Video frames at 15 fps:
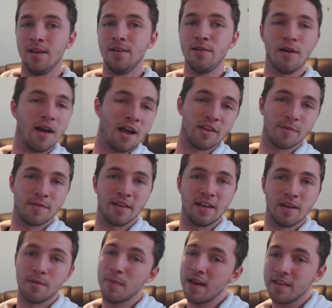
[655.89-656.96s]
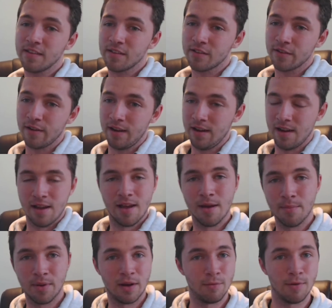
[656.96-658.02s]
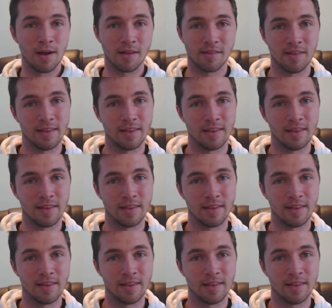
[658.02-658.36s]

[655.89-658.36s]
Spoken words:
Not 100% an amazing screen, but it works